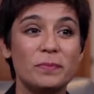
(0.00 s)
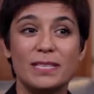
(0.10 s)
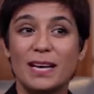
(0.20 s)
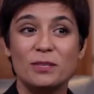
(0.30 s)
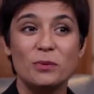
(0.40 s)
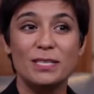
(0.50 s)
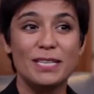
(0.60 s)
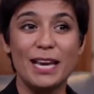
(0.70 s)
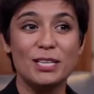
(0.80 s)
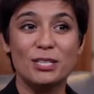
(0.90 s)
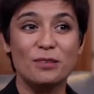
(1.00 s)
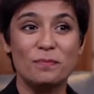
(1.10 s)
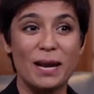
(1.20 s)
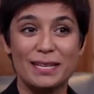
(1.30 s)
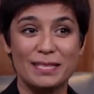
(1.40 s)
But I had no intention
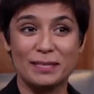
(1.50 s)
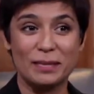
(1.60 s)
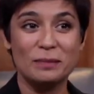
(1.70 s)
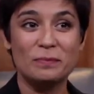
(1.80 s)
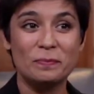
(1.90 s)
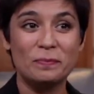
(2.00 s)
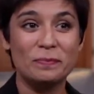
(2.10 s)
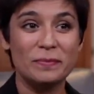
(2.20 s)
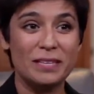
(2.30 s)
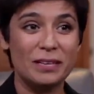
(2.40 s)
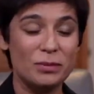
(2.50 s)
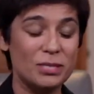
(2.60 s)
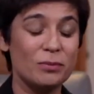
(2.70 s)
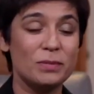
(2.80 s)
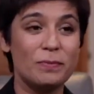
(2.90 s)
of practising.
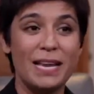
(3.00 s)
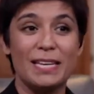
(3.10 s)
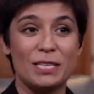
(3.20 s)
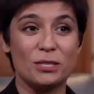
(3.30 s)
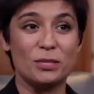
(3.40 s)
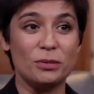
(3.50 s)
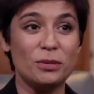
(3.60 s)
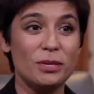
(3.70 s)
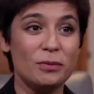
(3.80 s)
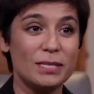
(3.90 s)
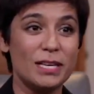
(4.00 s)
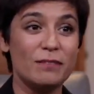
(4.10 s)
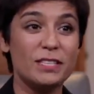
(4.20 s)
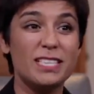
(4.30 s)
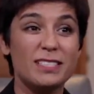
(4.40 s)
What I was planning to do was
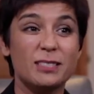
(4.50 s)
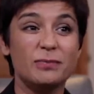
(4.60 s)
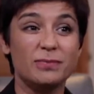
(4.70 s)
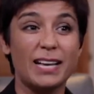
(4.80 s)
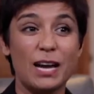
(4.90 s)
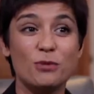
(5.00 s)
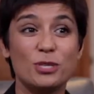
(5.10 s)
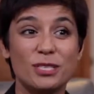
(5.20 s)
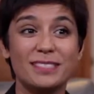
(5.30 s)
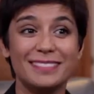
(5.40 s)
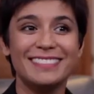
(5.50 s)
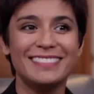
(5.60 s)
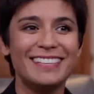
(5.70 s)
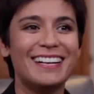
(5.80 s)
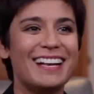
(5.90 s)
have a year out,
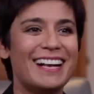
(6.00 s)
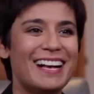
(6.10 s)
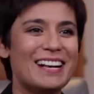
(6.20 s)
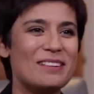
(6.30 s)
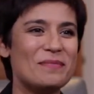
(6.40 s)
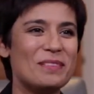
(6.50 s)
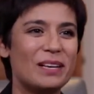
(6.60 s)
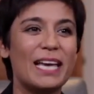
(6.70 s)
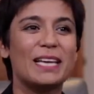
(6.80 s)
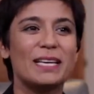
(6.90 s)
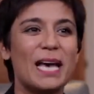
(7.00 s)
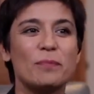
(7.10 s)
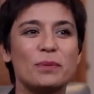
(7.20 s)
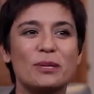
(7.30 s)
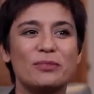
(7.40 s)
like a
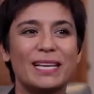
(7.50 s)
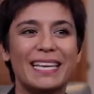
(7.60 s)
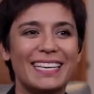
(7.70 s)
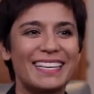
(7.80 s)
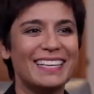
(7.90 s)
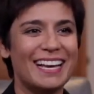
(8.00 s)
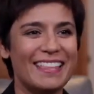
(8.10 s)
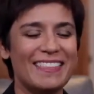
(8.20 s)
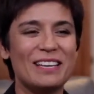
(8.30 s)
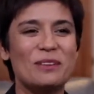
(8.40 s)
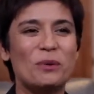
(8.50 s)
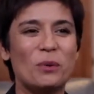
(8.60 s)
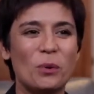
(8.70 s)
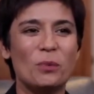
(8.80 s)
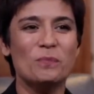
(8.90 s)
gap year really, and then
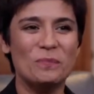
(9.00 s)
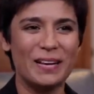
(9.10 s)
go home